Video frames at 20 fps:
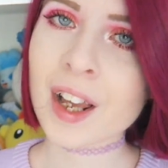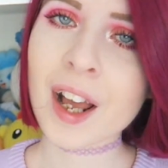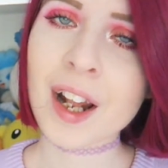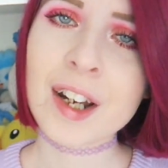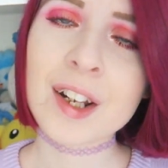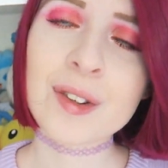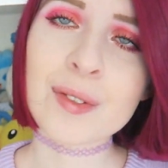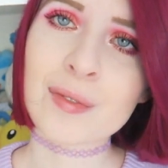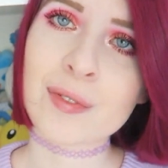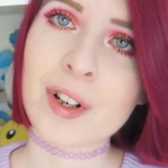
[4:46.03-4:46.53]

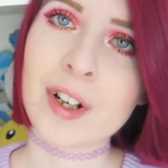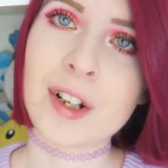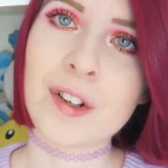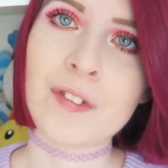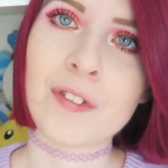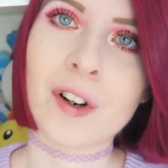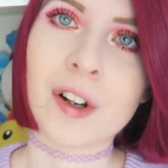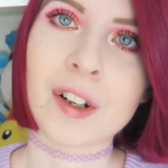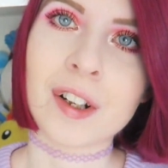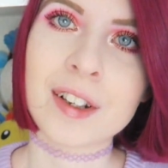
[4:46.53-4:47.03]
and it's really
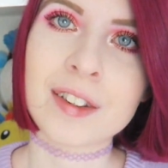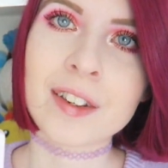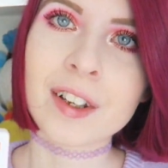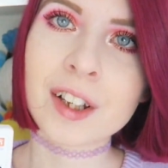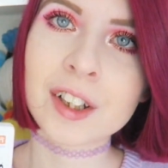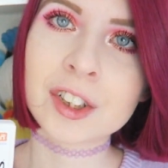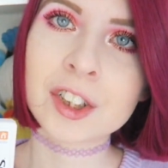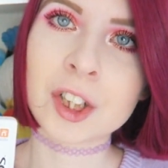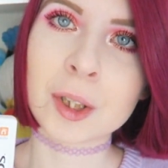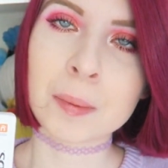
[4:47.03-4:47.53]
fun. It's a
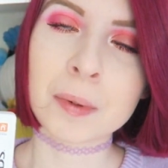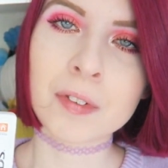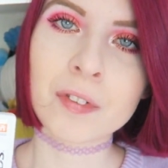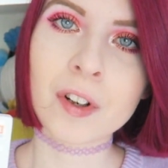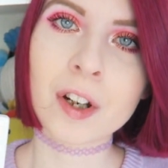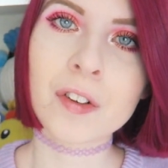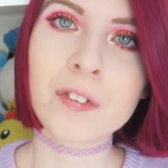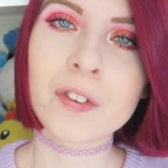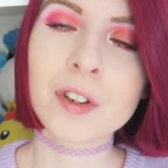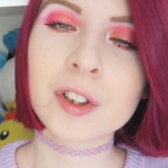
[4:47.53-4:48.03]

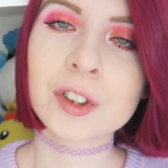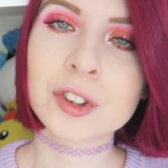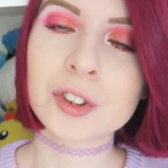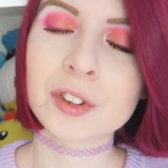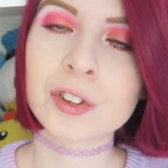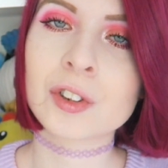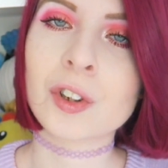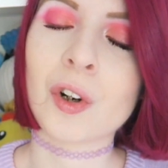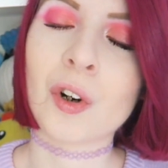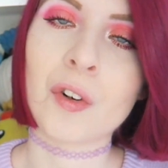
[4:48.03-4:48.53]
chibi-fied
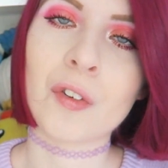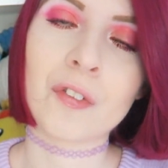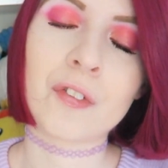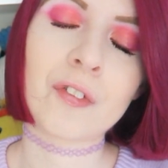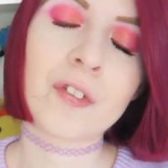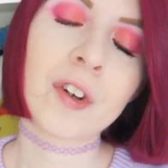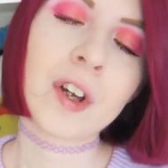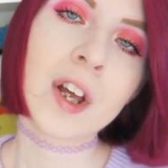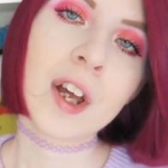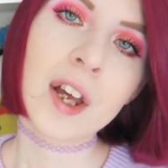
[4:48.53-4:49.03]
version of
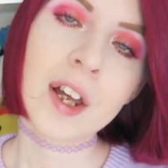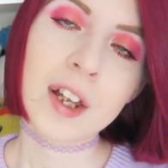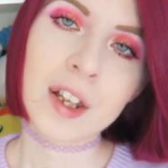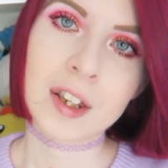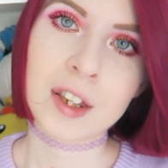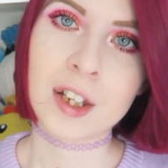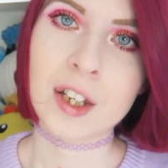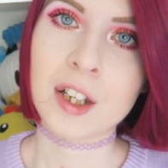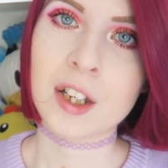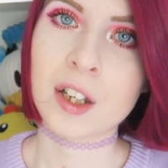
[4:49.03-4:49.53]

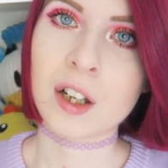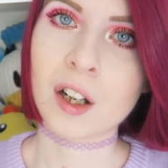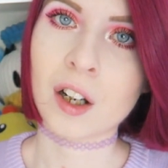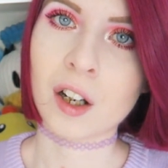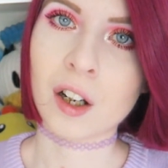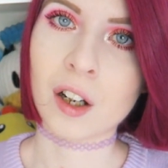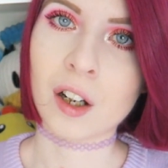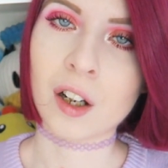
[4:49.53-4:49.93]
the